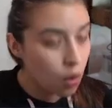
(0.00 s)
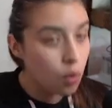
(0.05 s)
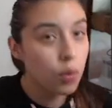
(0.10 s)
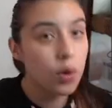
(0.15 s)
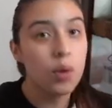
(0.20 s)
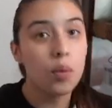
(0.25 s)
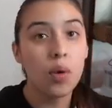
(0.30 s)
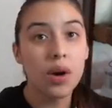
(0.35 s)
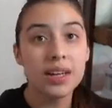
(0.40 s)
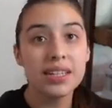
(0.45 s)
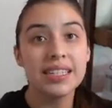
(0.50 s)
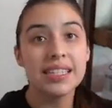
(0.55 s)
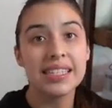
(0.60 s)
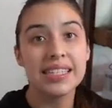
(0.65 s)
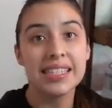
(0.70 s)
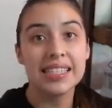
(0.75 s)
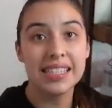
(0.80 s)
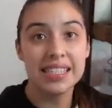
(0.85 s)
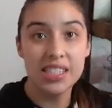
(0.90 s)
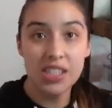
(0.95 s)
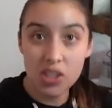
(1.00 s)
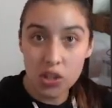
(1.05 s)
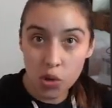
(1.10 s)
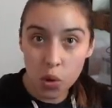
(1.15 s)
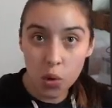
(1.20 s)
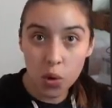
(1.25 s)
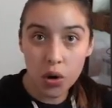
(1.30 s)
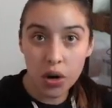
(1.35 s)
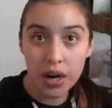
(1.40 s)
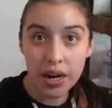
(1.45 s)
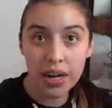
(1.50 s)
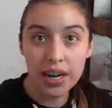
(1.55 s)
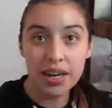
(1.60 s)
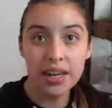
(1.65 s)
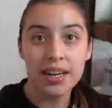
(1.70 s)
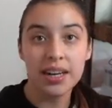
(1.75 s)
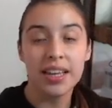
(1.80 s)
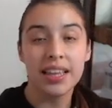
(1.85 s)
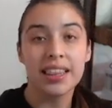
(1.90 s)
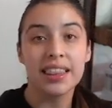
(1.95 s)
we want to store
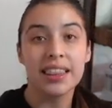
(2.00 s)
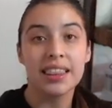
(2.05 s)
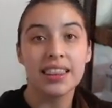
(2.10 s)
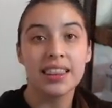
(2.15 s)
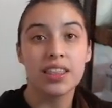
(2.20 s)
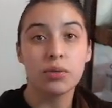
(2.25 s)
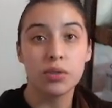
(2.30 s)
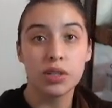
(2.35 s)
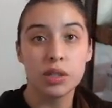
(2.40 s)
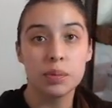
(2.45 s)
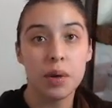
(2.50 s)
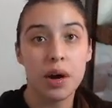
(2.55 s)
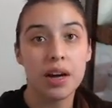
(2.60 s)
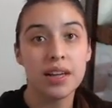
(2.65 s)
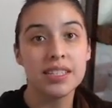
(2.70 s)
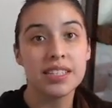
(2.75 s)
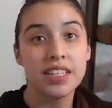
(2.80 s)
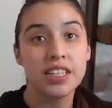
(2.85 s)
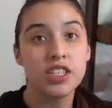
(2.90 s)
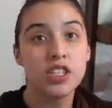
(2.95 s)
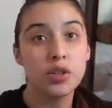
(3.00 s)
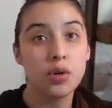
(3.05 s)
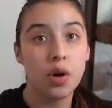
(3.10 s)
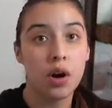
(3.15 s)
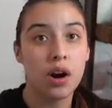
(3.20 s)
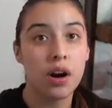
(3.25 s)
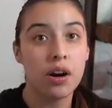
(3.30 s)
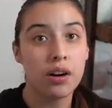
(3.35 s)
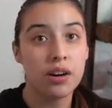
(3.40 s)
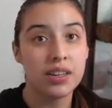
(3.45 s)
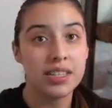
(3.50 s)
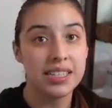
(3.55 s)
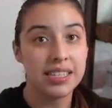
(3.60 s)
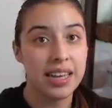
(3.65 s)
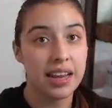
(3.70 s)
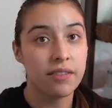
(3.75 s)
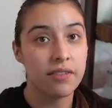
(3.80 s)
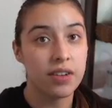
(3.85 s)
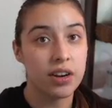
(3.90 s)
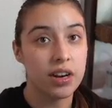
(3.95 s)
the response into our
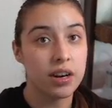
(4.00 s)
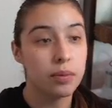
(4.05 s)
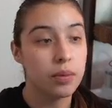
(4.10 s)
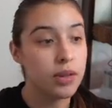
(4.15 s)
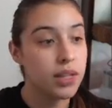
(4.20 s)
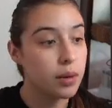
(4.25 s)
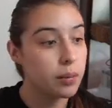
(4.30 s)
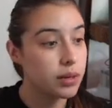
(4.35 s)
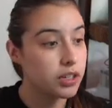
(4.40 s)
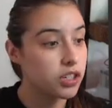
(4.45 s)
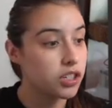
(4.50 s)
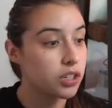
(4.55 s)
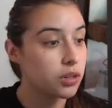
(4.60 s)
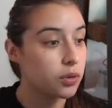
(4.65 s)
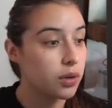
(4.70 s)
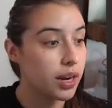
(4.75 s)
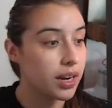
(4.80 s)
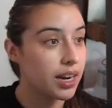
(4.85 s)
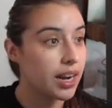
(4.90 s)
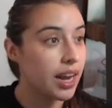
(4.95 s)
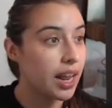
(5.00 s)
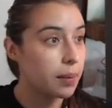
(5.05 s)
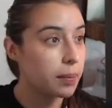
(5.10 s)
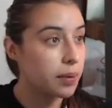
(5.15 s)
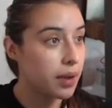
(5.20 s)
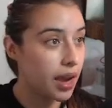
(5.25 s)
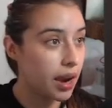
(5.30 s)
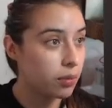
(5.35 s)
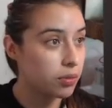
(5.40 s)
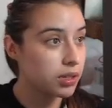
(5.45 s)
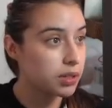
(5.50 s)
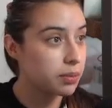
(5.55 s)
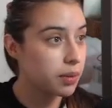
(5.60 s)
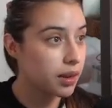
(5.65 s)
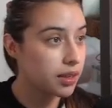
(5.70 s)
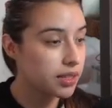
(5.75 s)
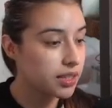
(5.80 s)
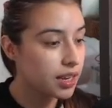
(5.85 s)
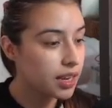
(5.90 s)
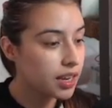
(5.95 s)
state variable that we just created, API
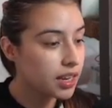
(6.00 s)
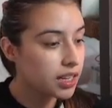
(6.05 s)
response.